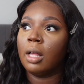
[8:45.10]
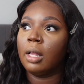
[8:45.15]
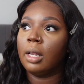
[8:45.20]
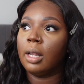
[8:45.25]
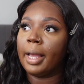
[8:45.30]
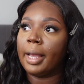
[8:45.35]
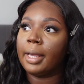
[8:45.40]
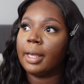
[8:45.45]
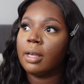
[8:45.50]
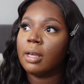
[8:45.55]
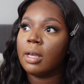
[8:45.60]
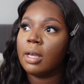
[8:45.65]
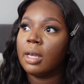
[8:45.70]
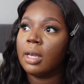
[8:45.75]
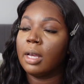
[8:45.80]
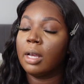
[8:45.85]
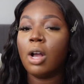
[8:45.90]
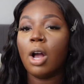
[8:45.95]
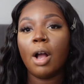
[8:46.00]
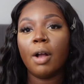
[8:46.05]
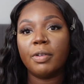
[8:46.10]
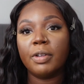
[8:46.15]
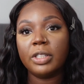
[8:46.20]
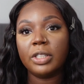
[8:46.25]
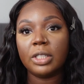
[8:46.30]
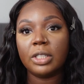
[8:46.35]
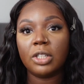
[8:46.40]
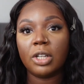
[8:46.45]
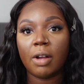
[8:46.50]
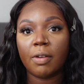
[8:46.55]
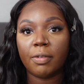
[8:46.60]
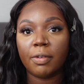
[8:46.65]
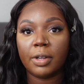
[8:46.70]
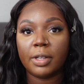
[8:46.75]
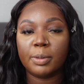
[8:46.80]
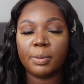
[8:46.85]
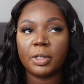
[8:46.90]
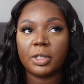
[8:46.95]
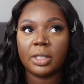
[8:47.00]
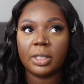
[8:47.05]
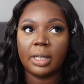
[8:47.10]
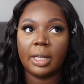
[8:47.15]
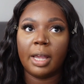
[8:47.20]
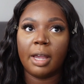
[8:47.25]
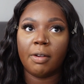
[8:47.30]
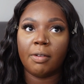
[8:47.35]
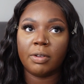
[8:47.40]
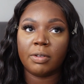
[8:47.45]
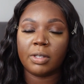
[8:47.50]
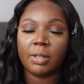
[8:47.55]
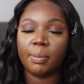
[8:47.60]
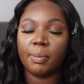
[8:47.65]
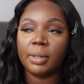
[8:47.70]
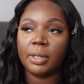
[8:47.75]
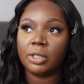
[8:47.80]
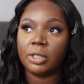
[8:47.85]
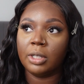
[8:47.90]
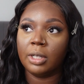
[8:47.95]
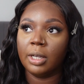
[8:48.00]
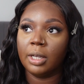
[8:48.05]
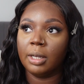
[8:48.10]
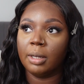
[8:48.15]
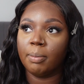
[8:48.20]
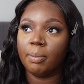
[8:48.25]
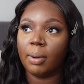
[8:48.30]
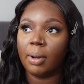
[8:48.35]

like encourage each other, especially in the area of submission.